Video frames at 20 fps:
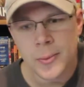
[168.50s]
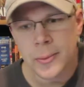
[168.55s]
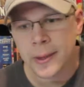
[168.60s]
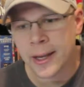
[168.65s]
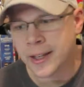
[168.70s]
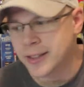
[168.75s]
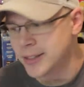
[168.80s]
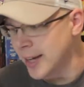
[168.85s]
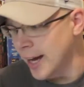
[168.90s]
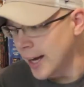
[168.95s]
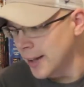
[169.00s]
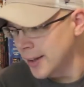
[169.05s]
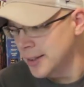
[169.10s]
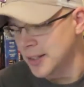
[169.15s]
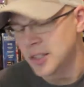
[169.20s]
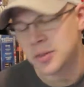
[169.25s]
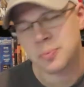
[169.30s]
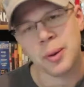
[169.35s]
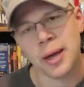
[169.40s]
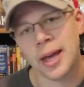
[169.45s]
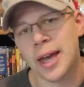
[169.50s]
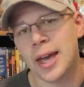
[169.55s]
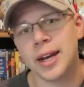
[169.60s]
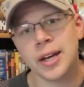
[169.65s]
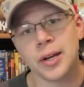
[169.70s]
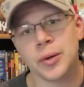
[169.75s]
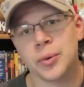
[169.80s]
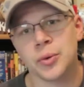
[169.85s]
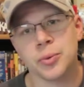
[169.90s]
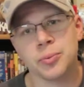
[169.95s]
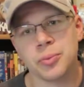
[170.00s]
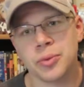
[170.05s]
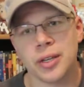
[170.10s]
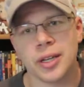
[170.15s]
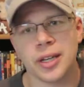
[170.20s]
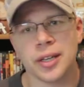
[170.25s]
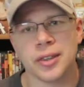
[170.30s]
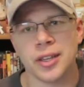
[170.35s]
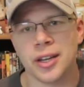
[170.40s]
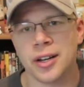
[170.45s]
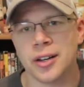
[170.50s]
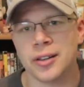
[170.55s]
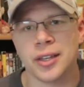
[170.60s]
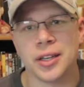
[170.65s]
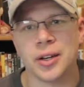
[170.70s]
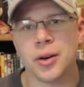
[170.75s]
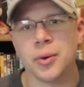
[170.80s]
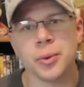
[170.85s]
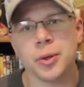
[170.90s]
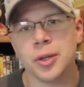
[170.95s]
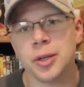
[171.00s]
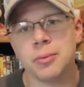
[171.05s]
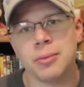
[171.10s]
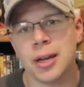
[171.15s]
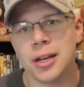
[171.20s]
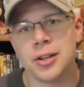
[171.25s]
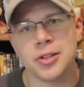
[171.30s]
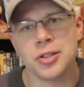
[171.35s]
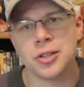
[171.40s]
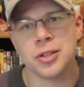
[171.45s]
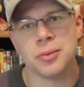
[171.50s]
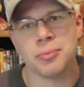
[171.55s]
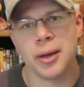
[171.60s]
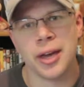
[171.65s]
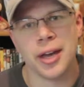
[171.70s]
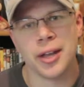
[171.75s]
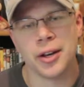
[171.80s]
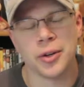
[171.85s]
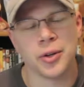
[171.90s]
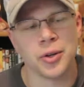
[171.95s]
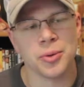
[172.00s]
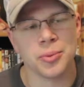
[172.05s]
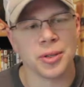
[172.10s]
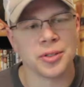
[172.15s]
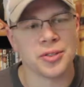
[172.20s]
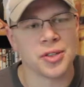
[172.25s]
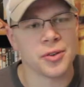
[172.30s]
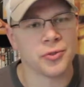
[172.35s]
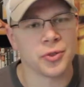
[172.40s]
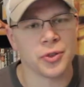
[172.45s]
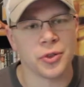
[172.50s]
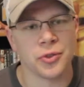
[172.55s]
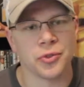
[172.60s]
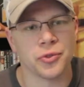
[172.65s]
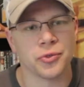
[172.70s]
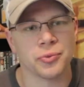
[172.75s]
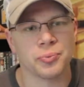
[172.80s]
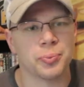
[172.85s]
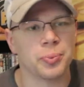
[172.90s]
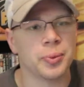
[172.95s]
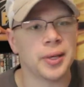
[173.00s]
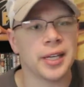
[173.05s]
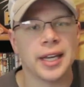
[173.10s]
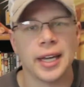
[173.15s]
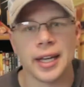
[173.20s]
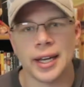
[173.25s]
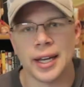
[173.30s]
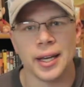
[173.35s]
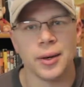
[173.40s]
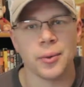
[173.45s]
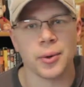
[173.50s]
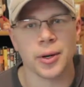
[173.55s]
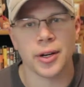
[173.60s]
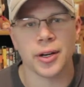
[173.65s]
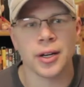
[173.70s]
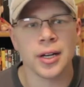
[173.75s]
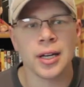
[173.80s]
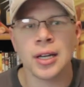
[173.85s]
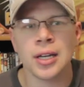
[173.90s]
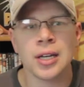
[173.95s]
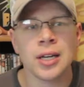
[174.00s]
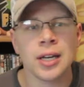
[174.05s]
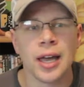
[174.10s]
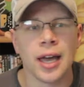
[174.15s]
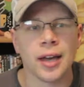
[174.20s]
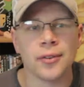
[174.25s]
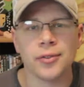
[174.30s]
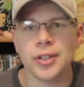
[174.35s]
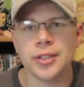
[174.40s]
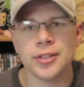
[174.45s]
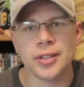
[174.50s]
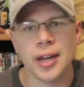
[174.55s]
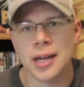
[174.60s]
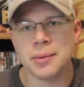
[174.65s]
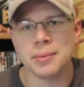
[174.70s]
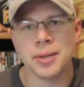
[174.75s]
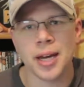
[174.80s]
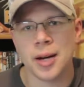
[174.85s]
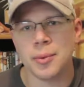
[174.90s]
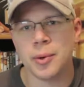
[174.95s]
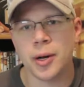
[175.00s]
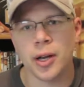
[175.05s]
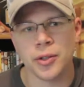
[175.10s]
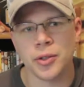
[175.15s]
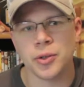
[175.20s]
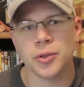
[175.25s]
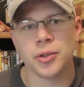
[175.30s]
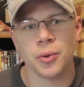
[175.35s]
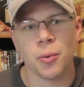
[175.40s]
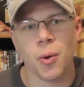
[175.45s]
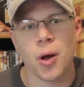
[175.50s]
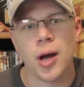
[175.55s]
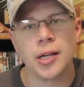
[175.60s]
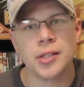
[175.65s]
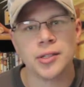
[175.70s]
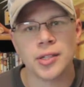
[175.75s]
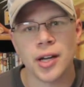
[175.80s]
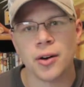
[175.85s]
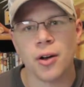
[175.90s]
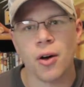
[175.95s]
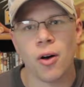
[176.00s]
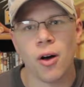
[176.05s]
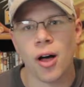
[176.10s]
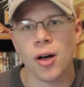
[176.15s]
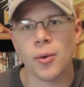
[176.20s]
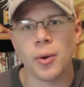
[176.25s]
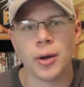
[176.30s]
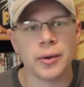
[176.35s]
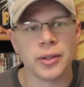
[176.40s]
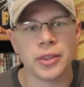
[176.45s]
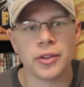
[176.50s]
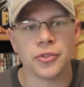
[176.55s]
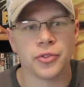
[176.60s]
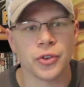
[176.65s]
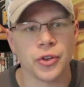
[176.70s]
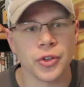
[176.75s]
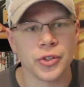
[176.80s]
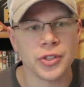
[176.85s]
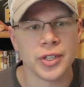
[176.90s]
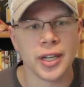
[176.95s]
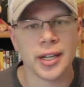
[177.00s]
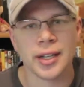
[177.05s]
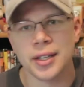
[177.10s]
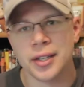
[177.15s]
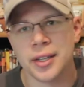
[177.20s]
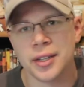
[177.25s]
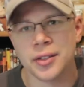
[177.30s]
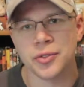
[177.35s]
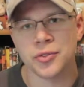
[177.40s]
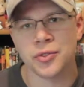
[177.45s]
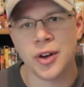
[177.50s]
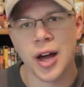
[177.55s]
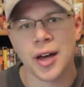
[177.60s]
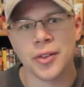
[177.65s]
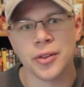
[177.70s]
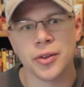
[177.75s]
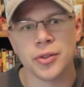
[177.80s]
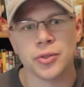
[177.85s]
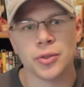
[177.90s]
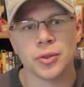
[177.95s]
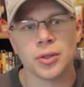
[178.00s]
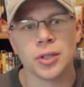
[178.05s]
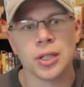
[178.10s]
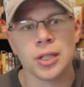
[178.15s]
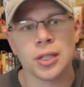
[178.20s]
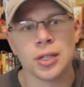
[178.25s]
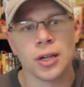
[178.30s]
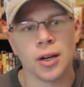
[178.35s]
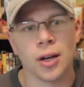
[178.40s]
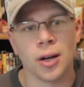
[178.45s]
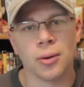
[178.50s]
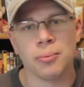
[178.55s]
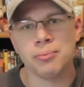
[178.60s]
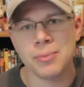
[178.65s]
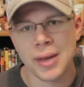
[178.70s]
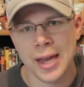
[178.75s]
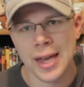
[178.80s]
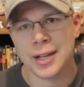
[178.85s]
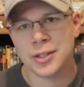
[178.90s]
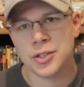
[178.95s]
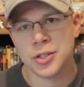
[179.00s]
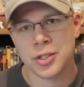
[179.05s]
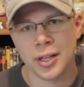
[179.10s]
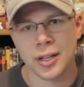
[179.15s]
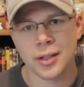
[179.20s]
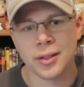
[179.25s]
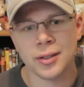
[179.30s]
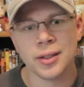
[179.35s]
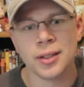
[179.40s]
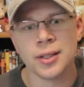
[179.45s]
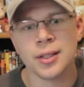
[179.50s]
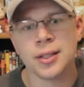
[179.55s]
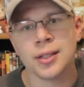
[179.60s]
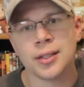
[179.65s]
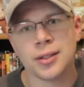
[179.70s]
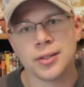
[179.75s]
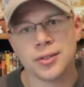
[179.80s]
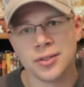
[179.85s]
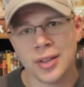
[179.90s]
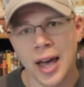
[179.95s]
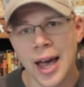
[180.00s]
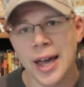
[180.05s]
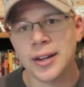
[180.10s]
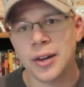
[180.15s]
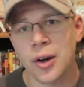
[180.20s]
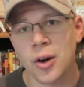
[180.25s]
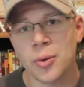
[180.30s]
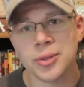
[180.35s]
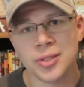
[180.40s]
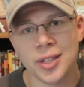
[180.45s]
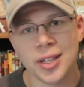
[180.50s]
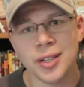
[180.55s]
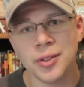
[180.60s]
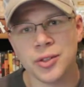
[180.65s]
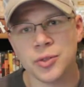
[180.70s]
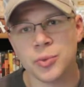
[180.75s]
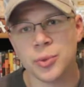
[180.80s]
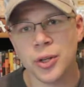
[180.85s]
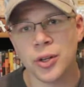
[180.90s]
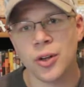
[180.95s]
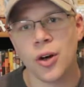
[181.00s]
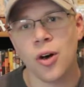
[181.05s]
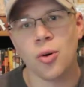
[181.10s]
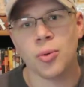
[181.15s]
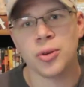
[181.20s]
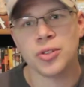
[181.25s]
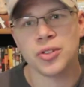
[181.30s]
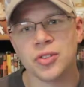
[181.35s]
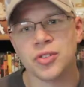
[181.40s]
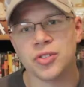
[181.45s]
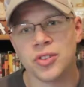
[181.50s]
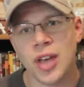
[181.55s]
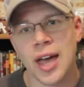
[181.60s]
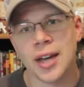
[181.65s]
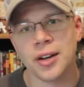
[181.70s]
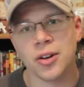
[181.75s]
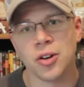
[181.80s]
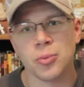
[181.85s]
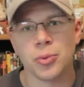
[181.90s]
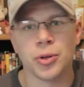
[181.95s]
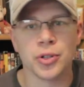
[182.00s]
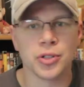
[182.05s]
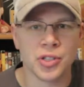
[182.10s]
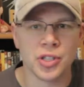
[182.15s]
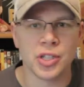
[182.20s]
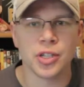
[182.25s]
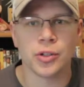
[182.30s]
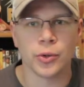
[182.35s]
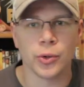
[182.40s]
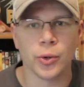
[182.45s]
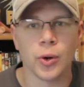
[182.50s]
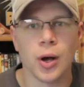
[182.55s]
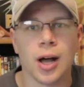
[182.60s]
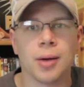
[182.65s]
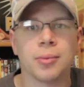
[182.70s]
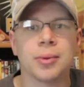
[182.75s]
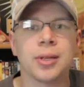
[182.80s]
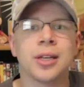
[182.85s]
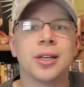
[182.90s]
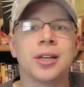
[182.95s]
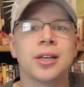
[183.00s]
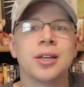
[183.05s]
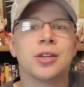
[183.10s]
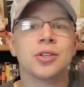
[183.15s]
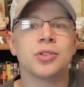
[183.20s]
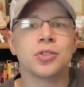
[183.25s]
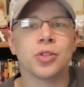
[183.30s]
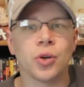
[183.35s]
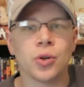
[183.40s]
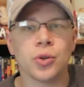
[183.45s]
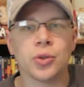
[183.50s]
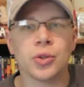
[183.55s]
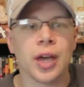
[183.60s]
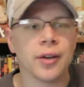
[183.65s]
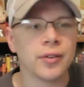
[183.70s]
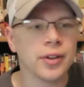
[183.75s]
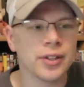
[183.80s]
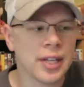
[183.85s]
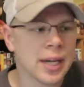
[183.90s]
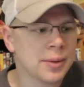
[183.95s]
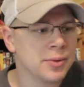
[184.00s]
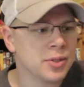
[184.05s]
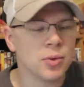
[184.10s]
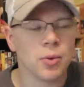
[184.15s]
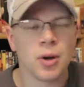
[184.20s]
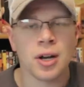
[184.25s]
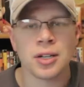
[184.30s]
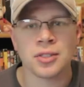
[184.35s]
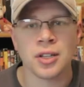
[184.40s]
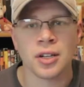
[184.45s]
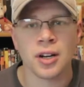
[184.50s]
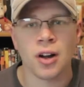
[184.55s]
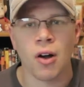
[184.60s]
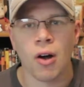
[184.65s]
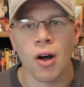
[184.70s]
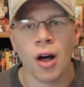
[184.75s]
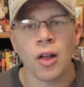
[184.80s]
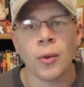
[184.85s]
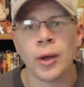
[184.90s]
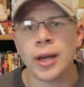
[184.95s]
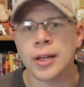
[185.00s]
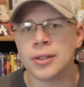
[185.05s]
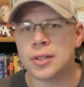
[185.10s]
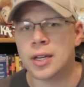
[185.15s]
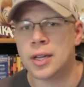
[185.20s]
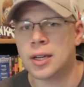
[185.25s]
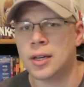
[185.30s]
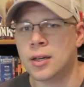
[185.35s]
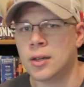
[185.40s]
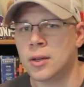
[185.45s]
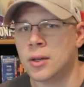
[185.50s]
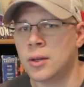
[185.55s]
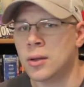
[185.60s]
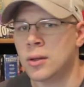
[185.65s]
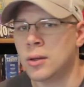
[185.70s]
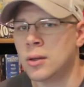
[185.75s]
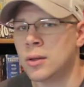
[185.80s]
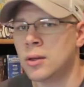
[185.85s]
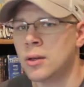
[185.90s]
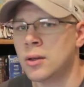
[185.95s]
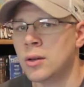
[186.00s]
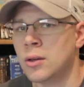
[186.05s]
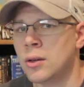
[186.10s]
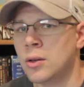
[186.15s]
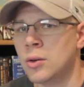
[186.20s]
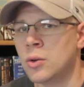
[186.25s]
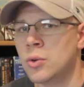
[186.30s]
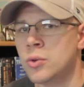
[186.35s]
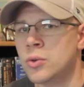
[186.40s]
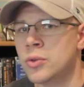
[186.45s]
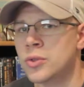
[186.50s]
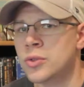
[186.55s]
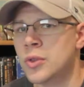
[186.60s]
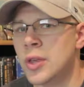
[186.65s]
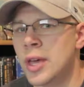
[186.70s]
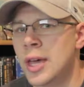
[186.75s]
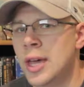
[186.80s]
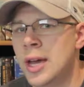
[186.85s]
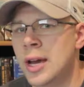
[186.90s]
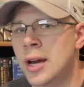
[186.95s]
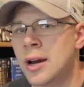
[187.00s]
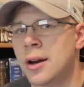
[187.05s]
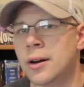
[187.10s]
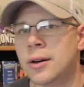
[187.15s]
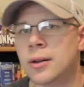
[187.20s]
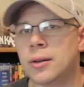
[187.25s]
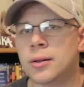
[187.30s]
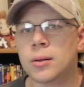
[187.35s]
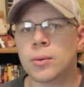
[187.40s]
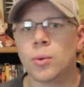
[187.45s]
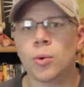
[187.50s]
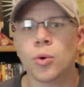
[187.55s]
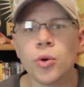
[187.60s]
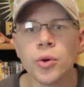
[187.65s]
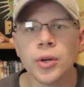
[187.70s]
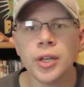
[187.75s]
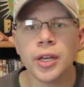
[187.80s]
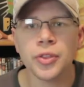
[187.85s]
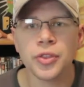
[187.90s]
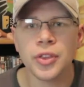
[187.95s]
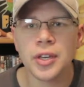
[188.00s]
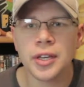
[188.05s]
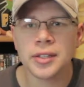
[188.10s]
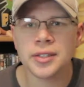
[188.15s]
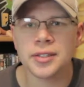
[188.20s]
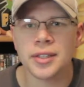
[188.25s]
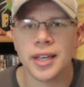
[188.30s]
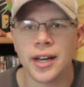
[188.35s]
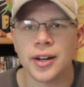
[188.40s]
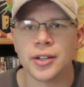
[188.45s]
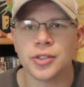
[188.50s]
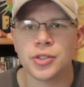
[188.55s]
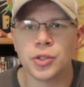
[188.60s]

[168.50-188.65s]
It's got like this panic room thing in there, and they don't really mention the panic room except for the beginning, where every time Gabrielle Union walks down a hallway, when they first get into this father's mansion, side home, it's not even his real home, a side home where she grew up. So every time she walks down a hallway, it's like, who's there? Well, who do you think's there?